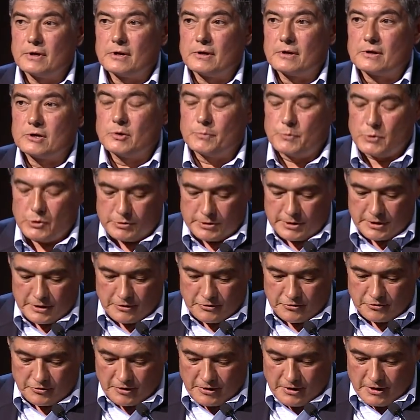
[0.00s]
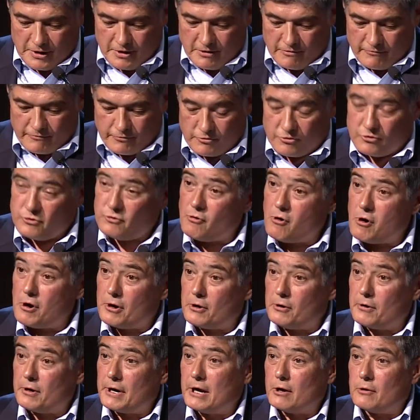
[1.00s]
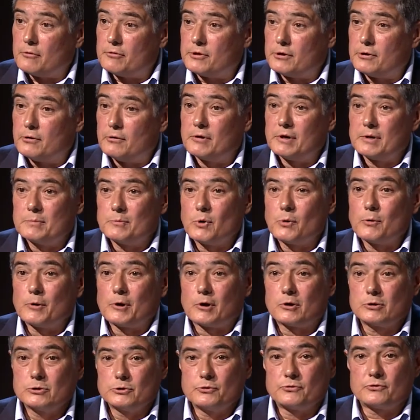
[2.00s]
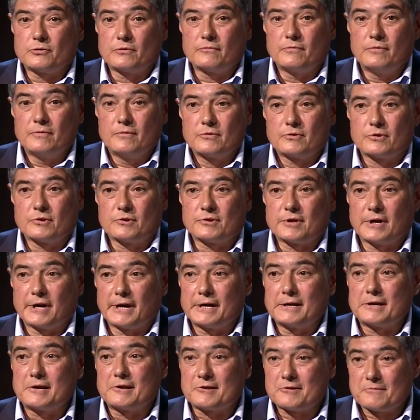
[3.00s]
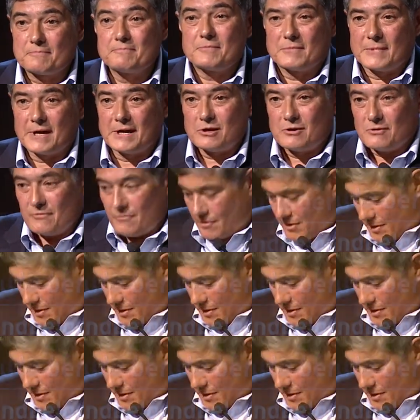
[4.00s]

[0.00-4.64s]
communities for stronger, healthier, and more inclusive societies. Thank you very